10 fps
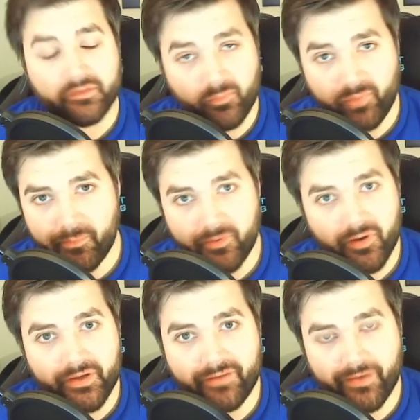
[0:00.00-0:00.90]
Some people
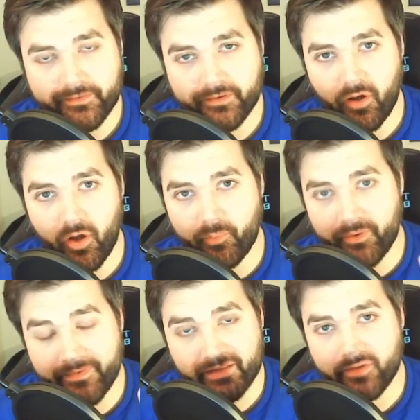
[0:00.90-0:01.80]
only invest in hype,
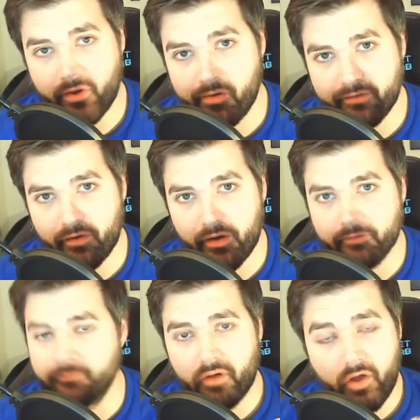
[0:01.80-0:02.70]
and that's totally fine.